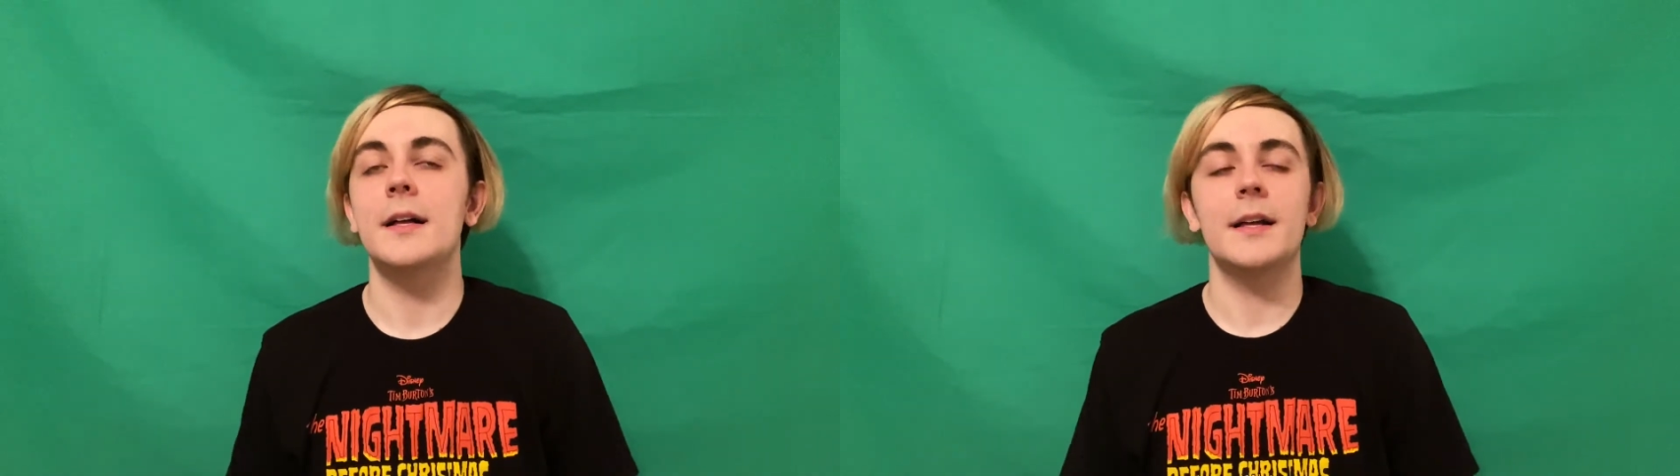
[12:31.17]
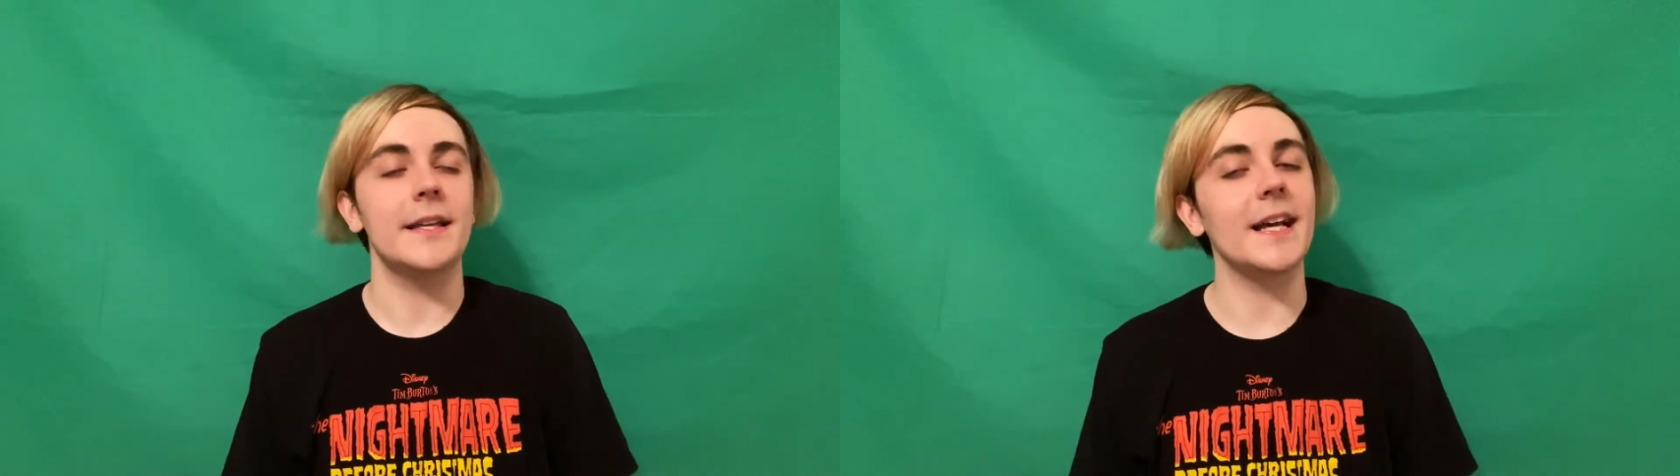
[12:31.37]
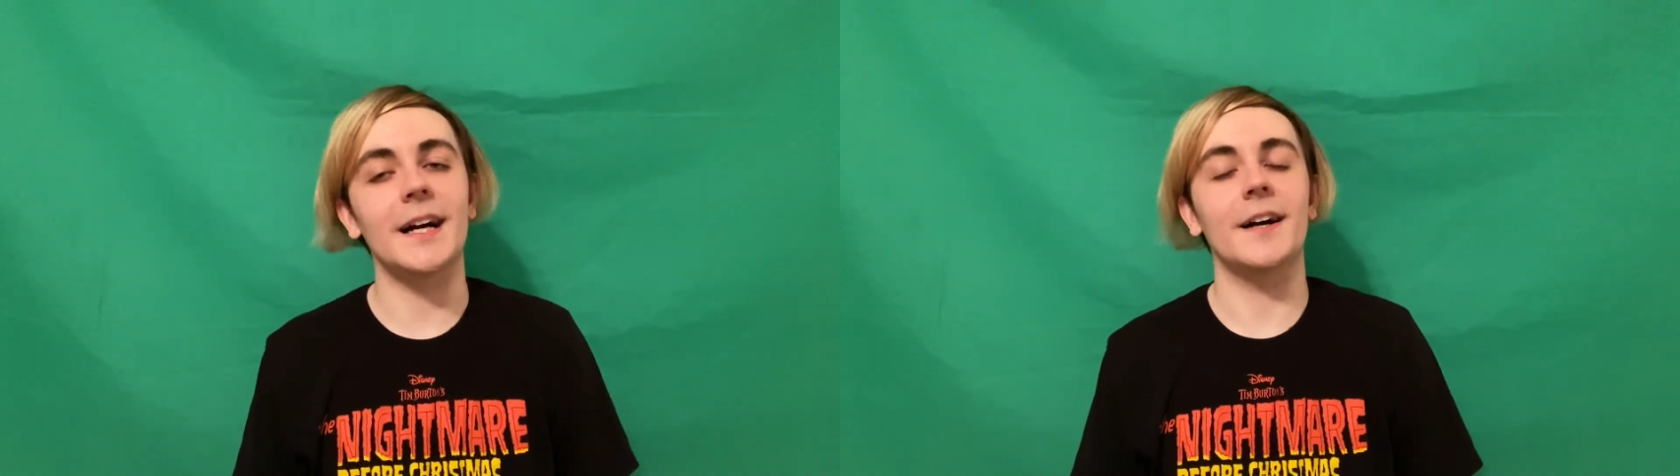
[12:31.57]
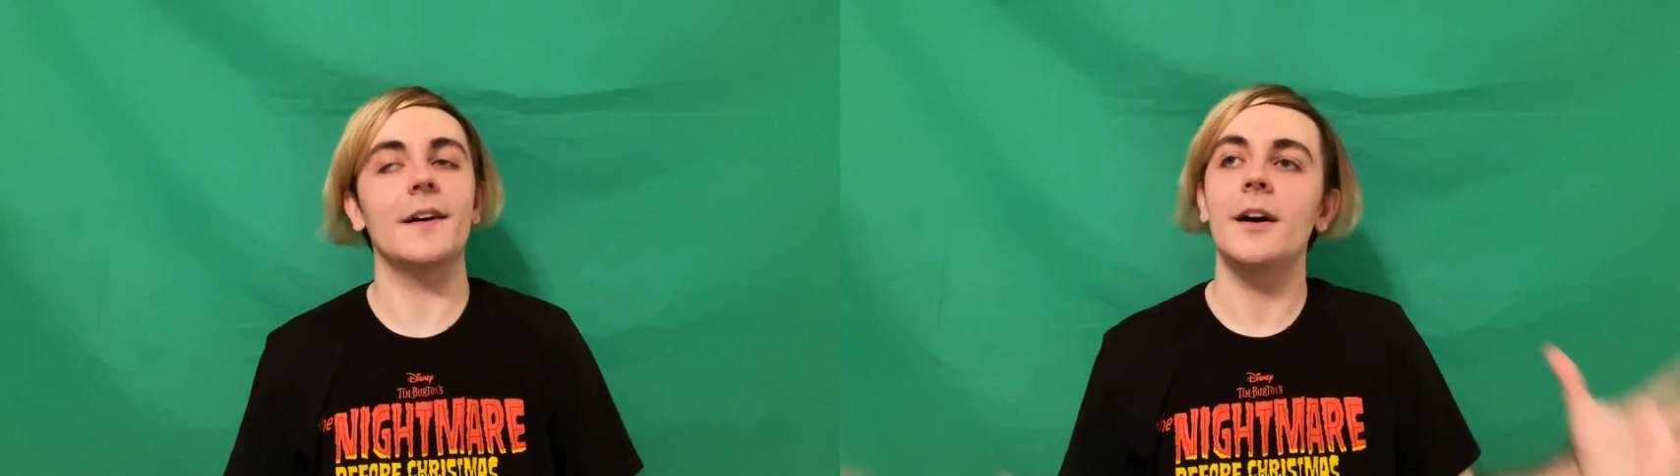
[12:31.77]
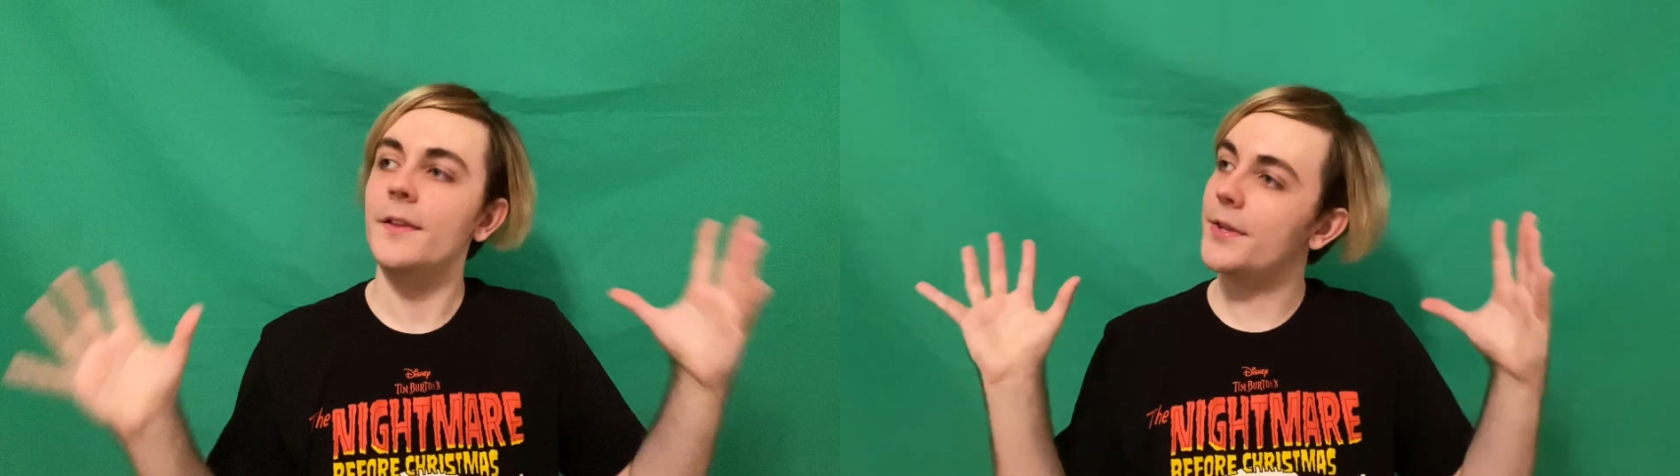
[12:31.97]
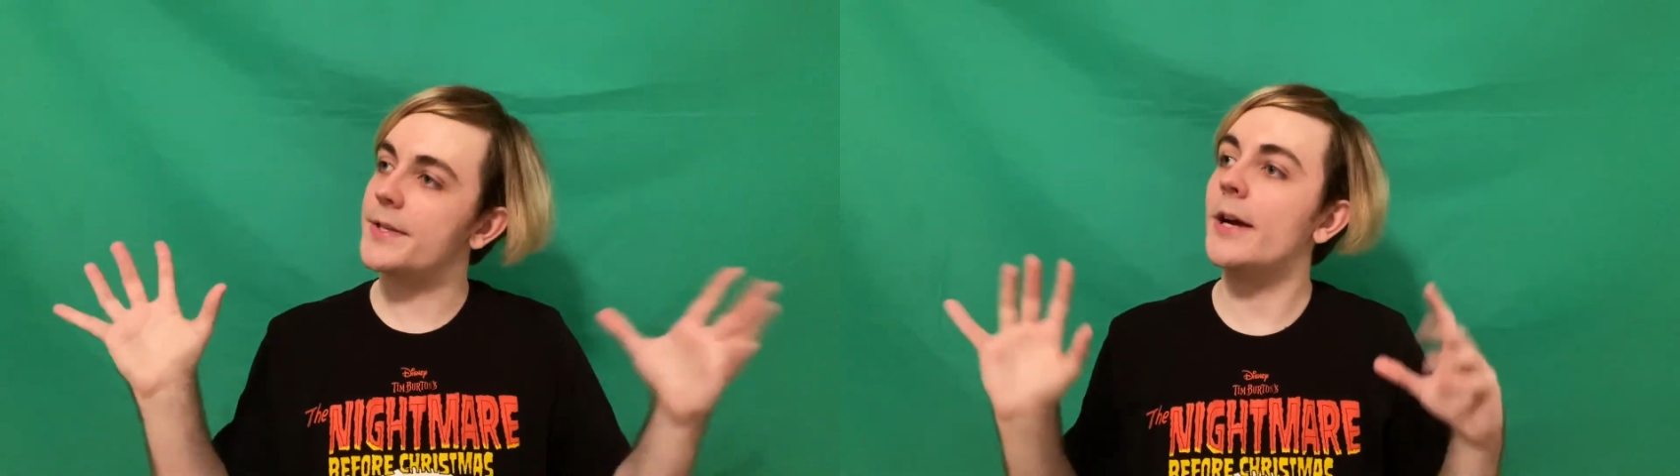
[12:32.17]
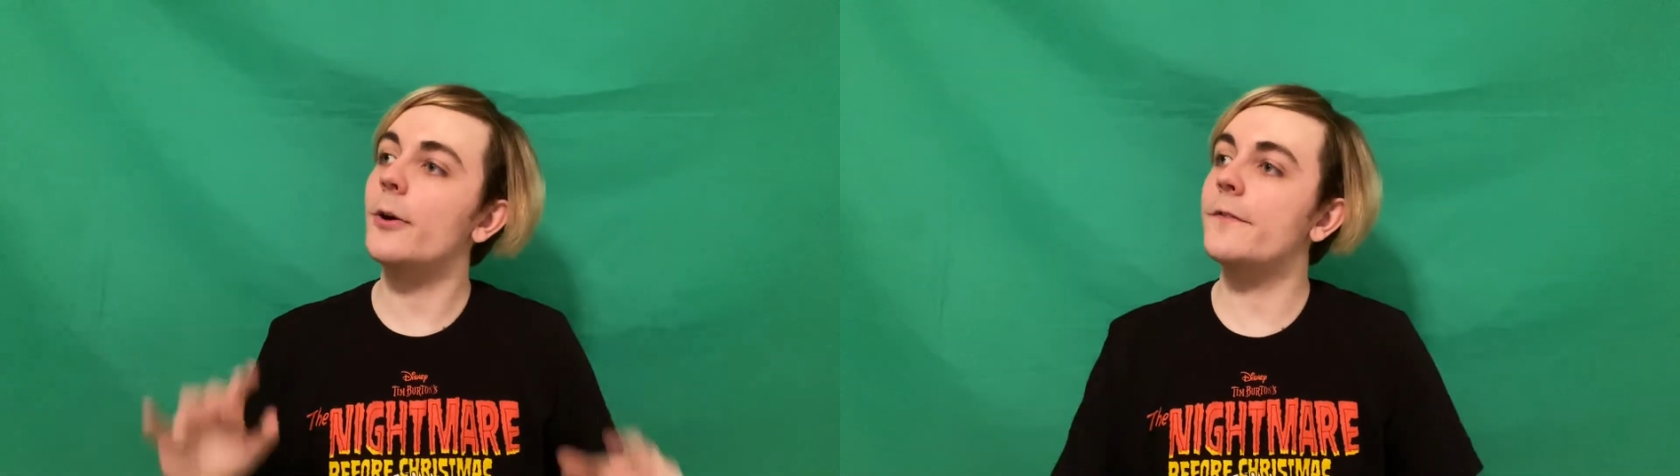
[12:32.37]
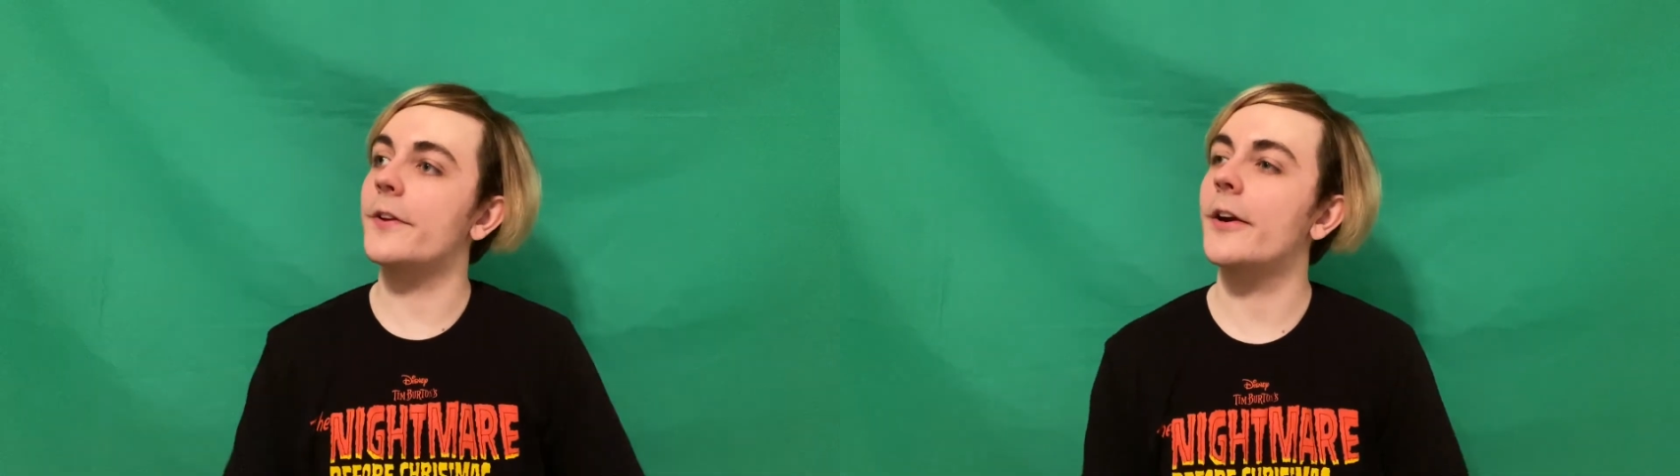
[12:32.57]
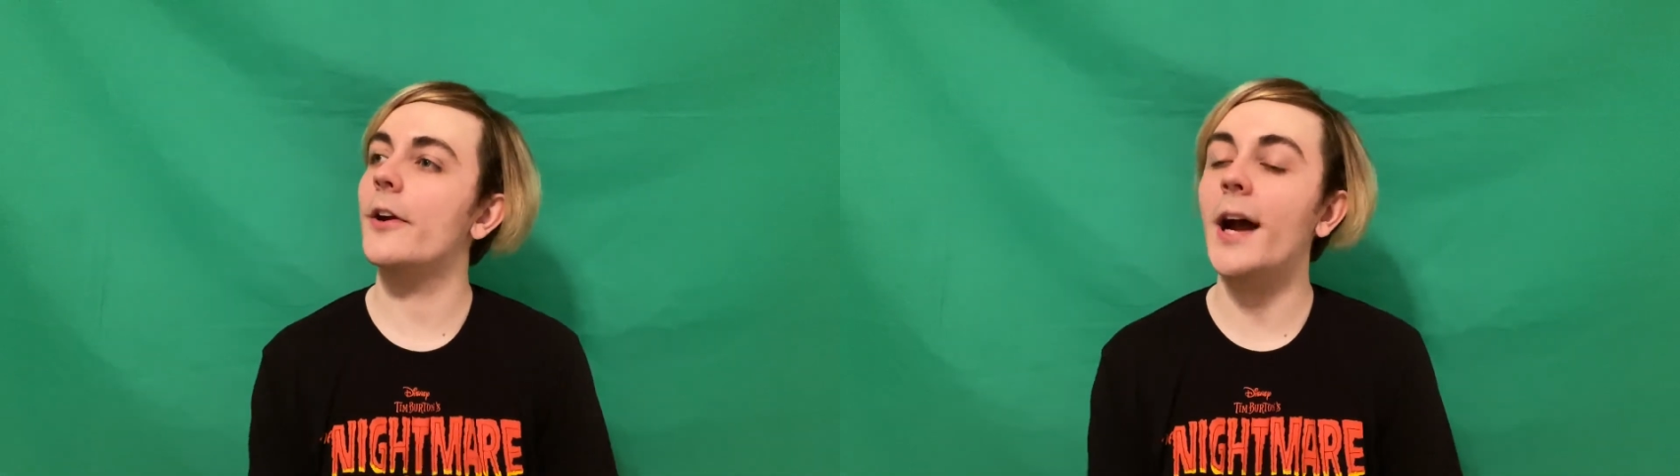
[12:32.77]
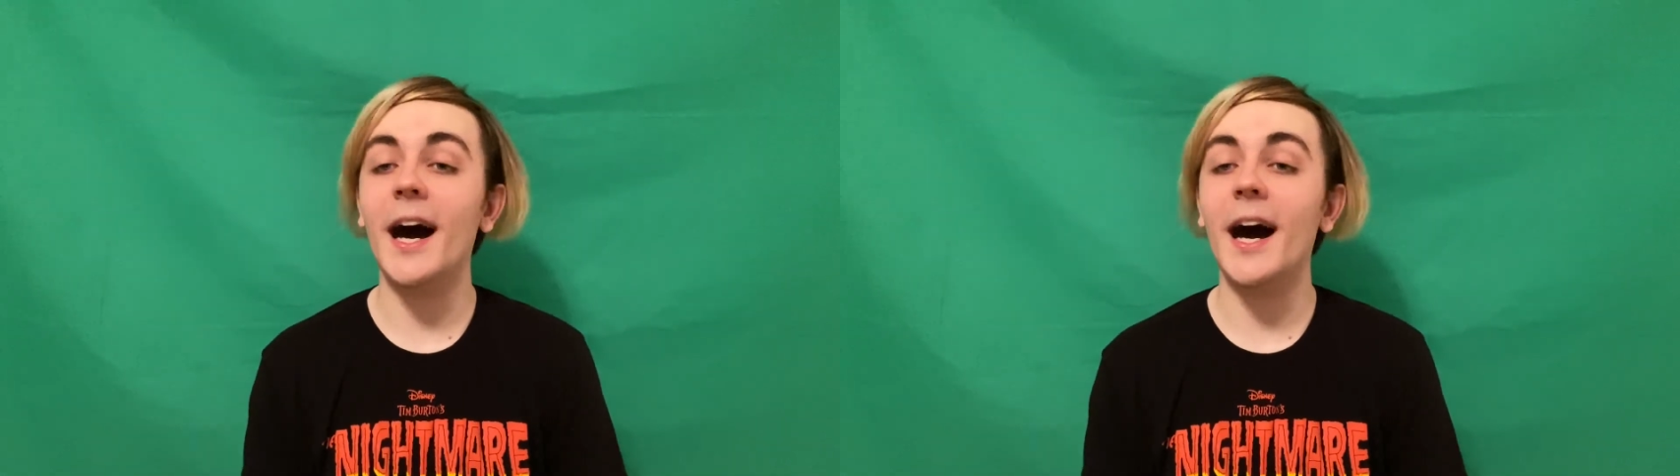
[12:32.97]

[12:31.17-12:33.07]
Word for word: Yeah, the Tower of Terror,